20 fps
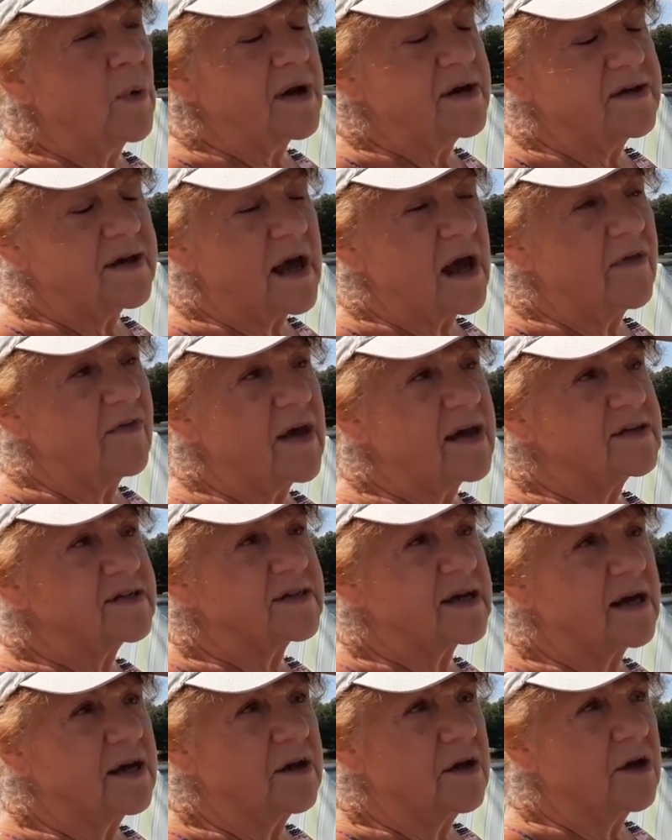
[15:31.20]
one day they
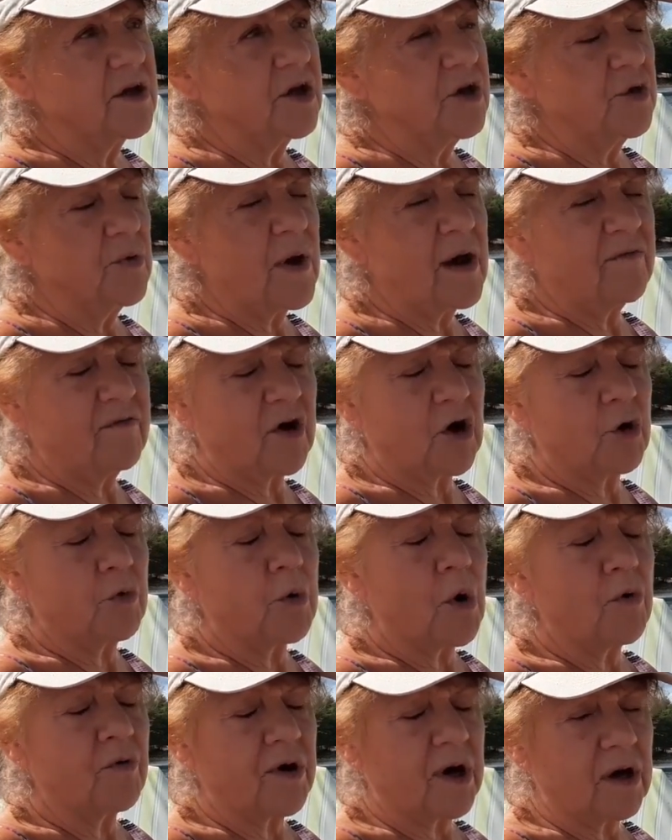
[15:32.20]
said, you have a
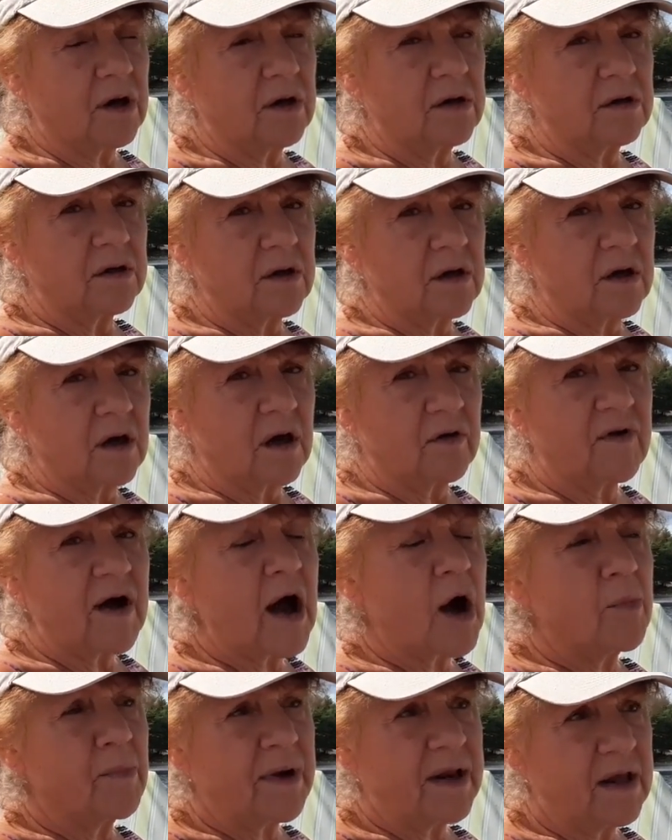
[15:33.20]
quota
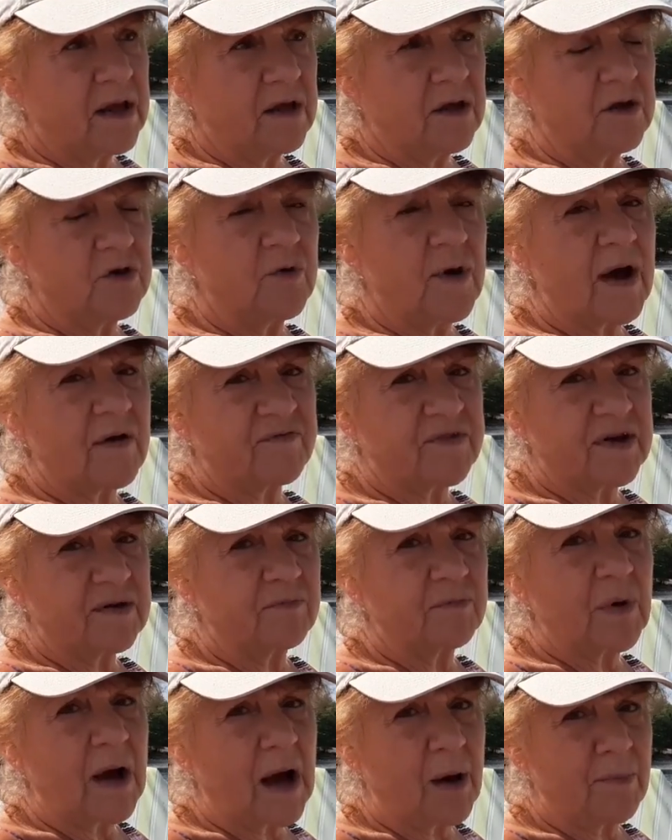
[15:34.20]
how many you have to,
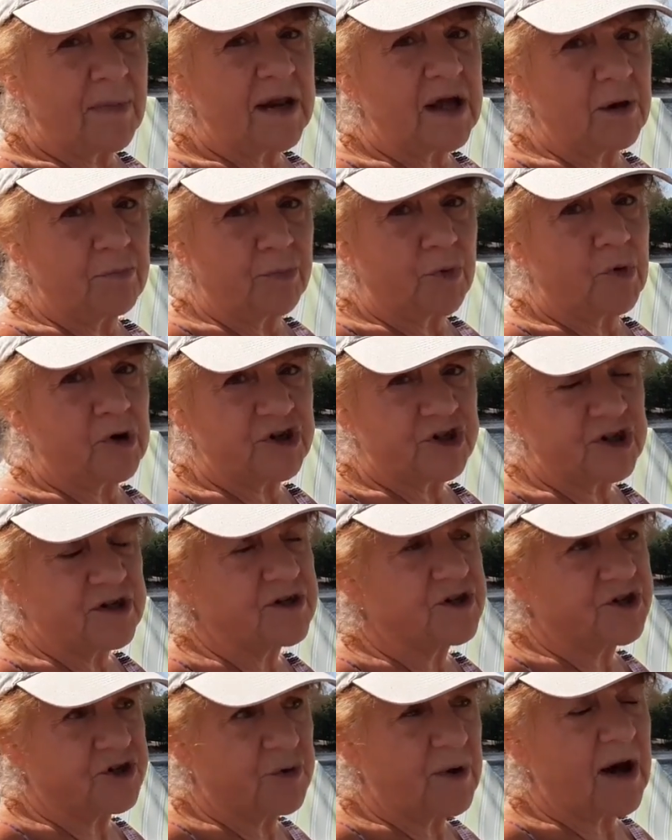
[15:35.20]
how many
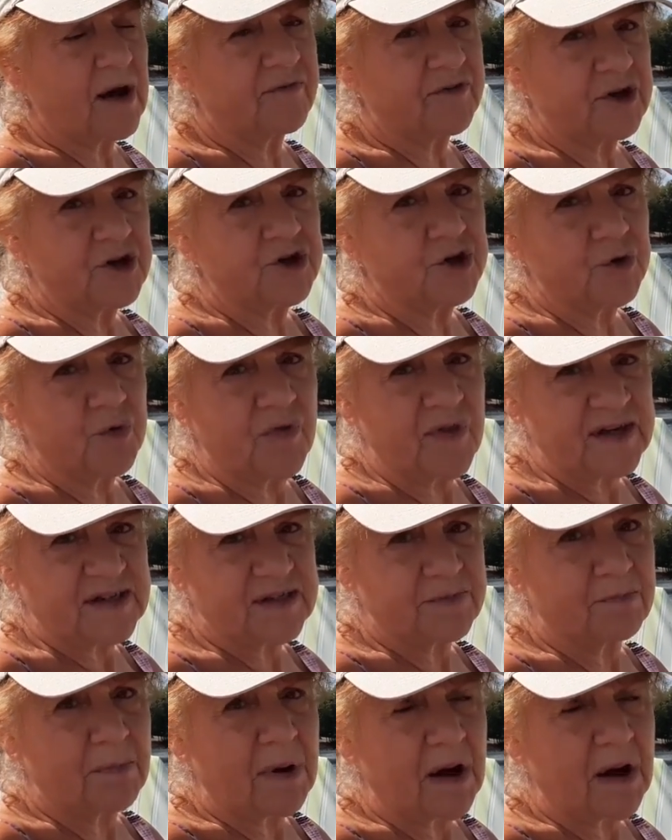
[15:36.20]
abortions you have oh. to do oh. this